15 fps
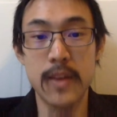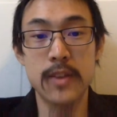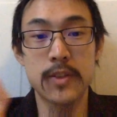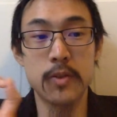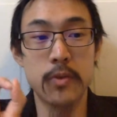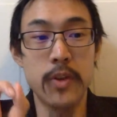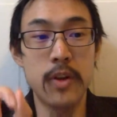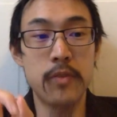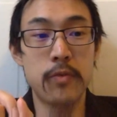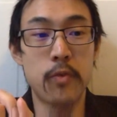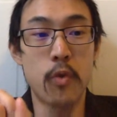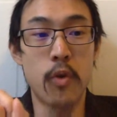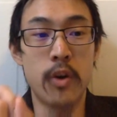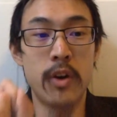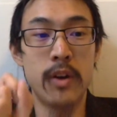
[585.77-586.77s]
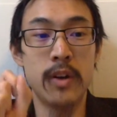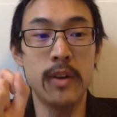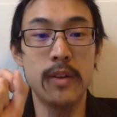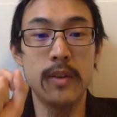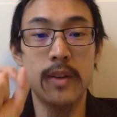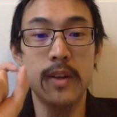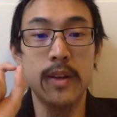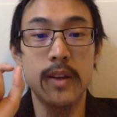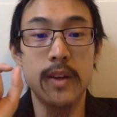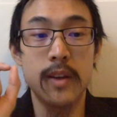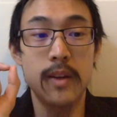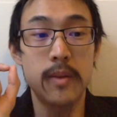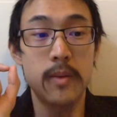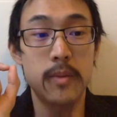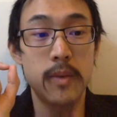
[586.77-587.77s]
So therefore,
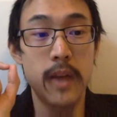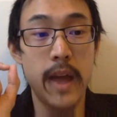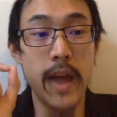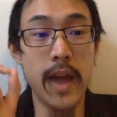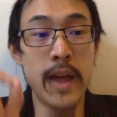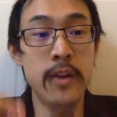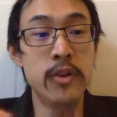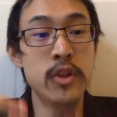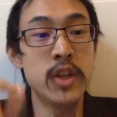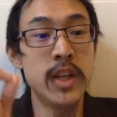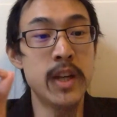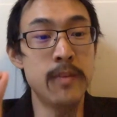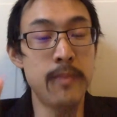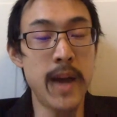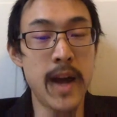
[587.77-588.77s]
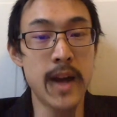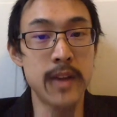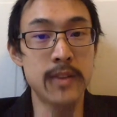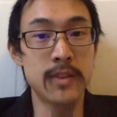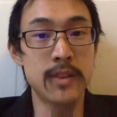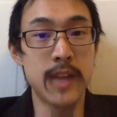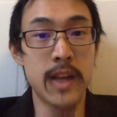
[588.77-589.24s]
energy and mass